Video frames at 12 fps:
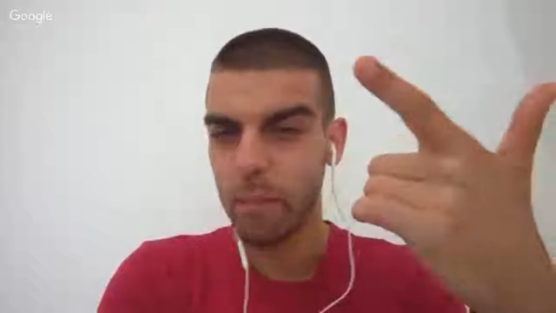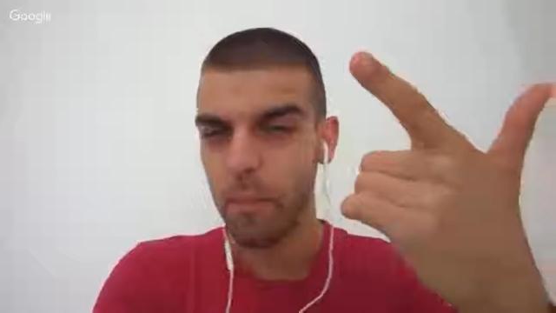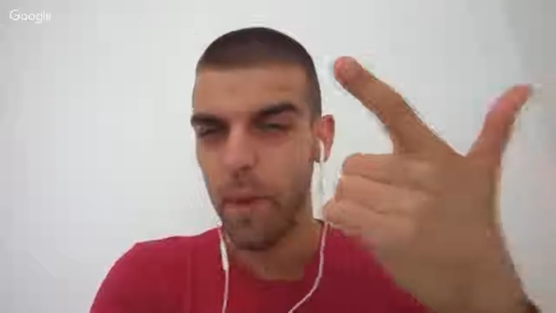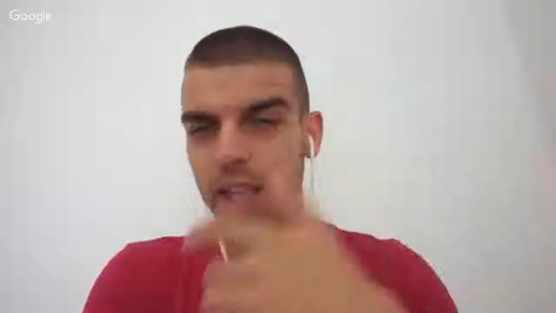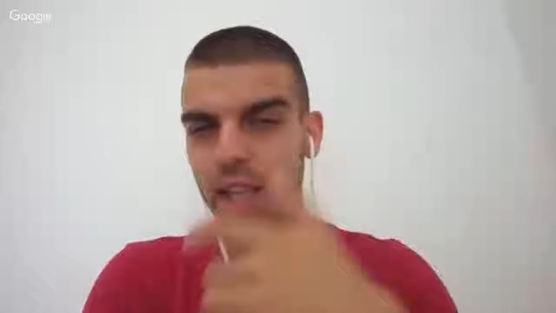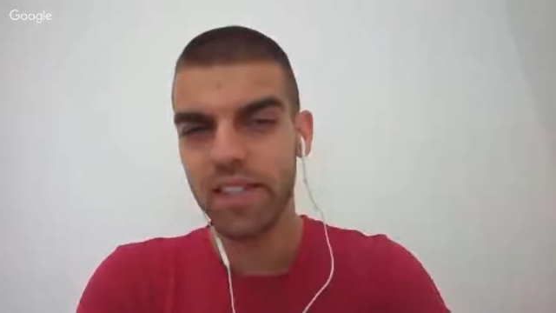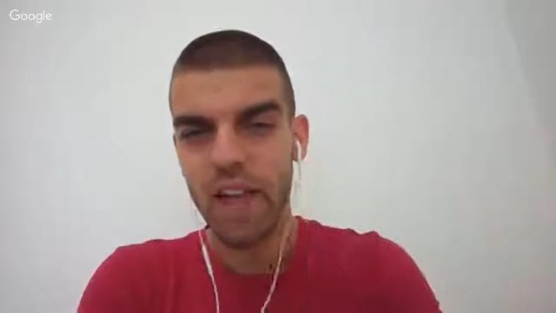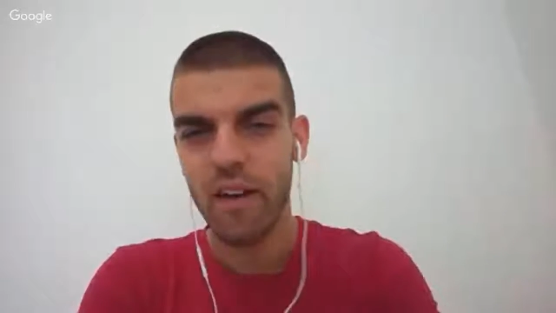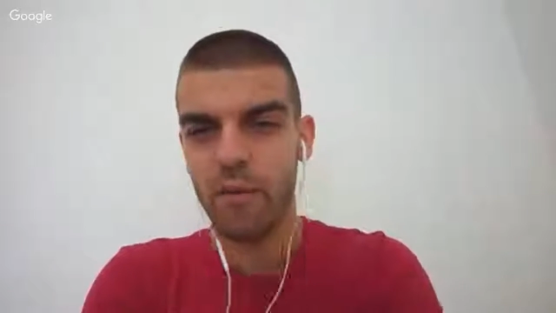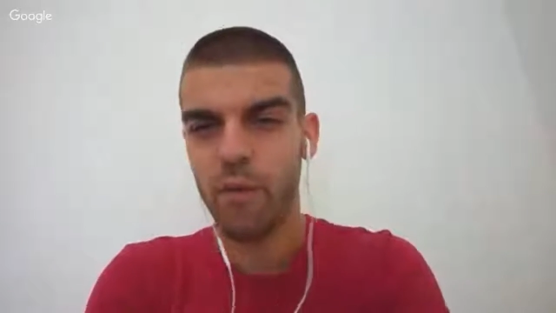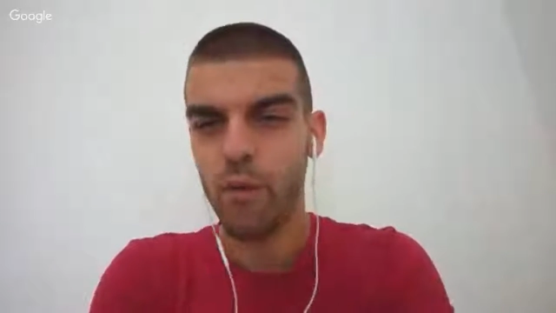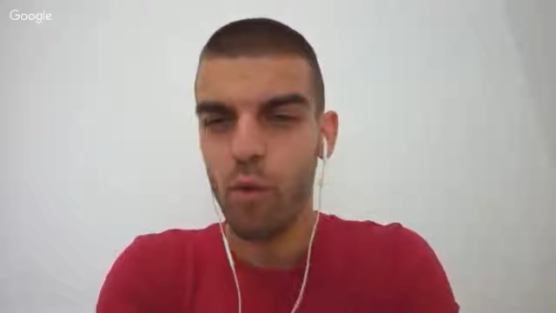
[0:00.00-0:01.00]
Is it the
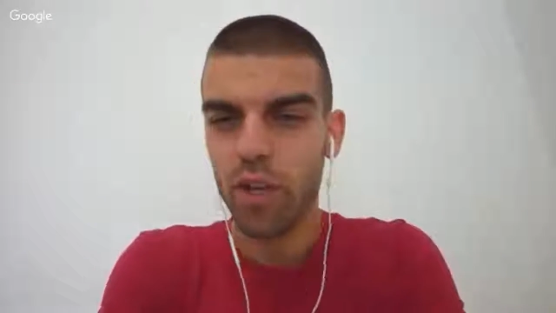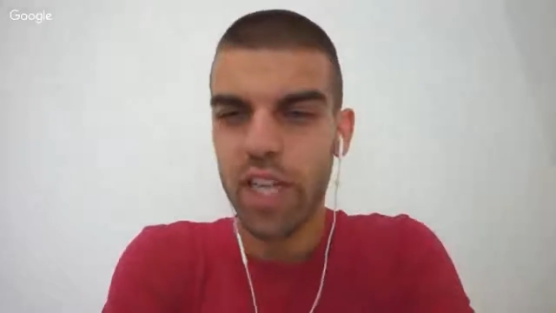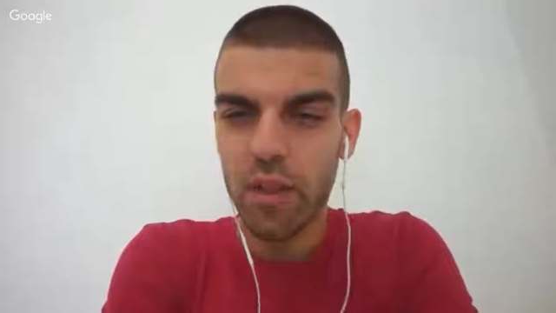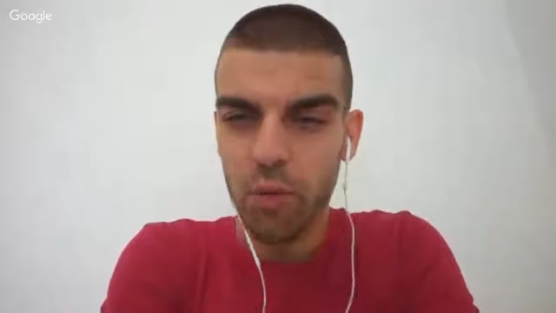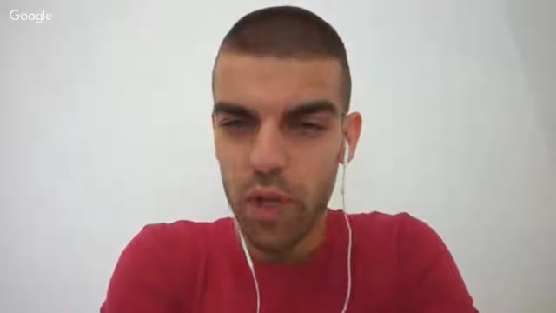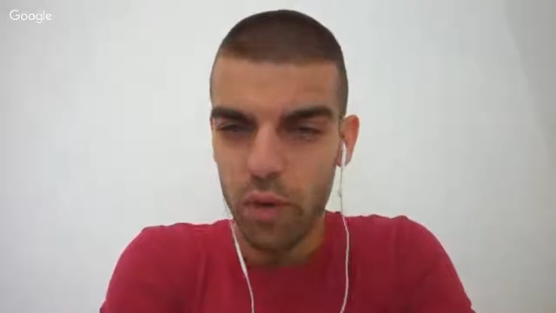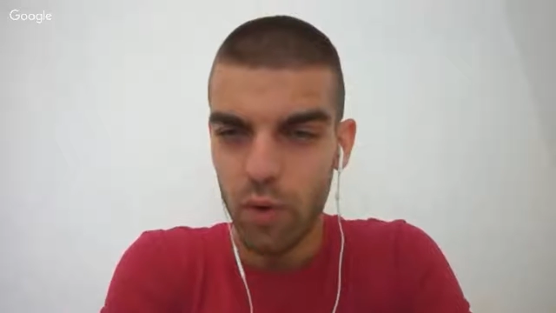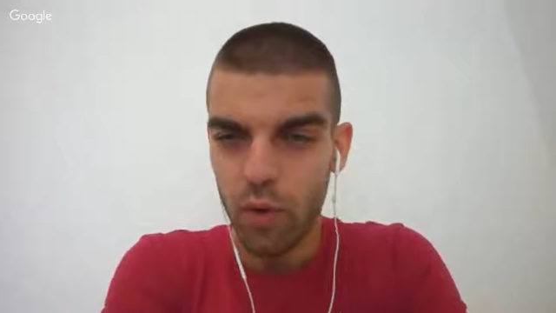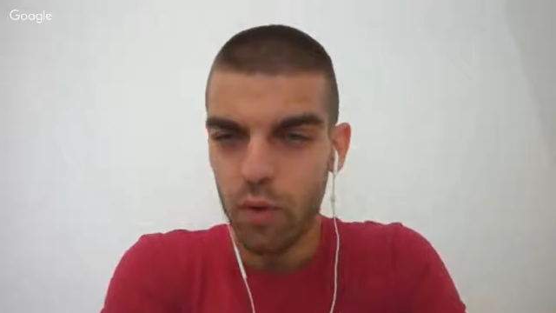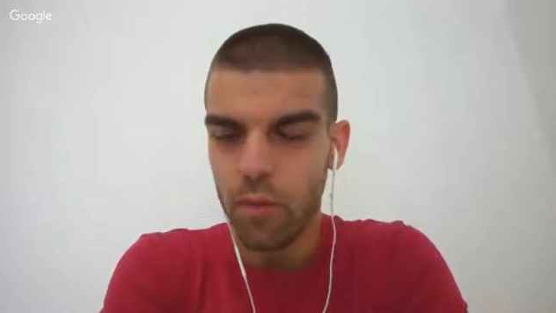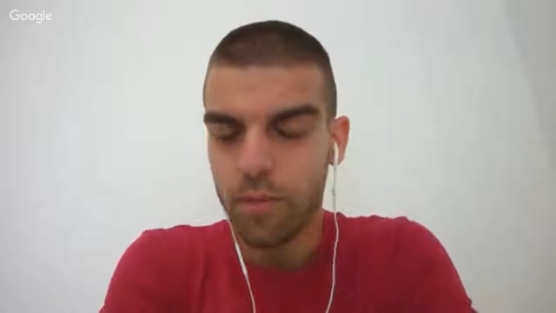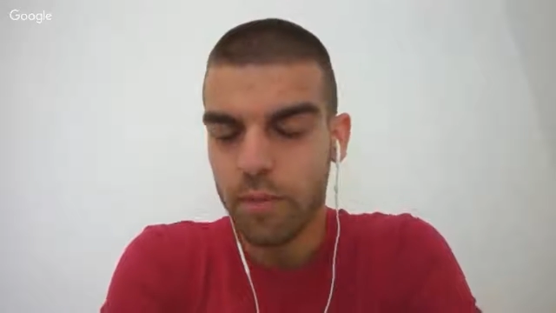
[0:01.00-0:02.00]
paid stuff? What
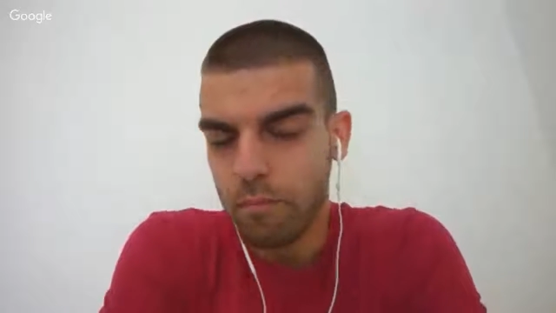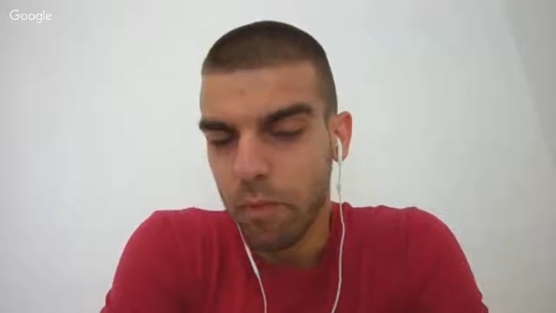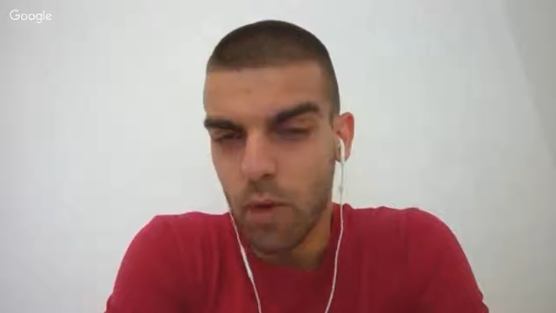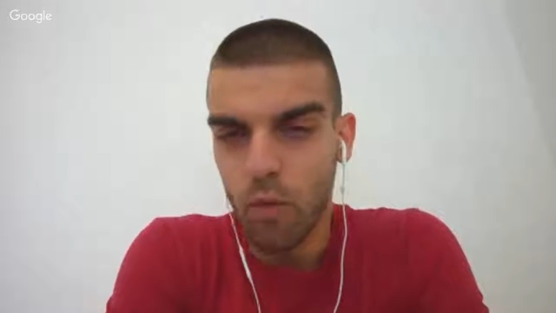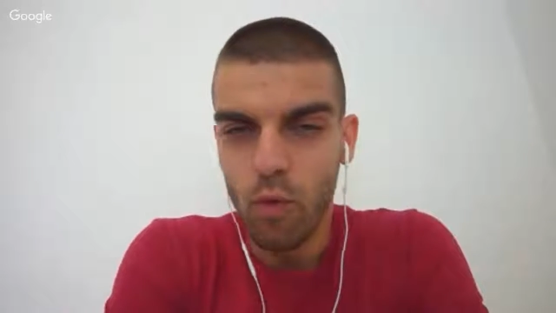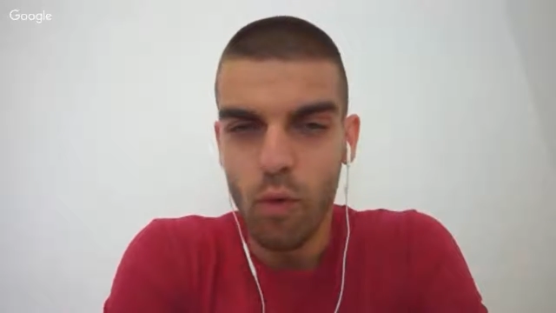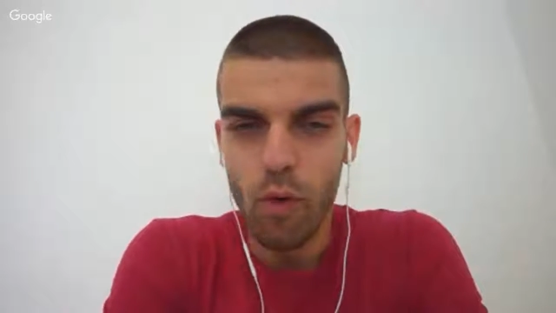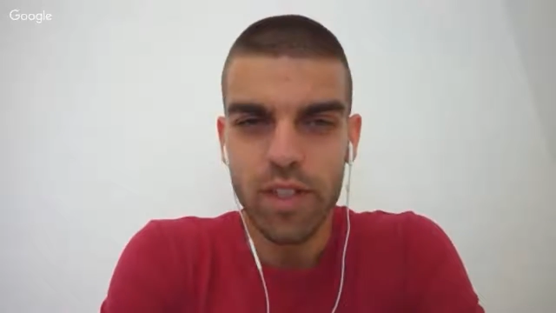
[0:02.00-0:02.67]
can we do?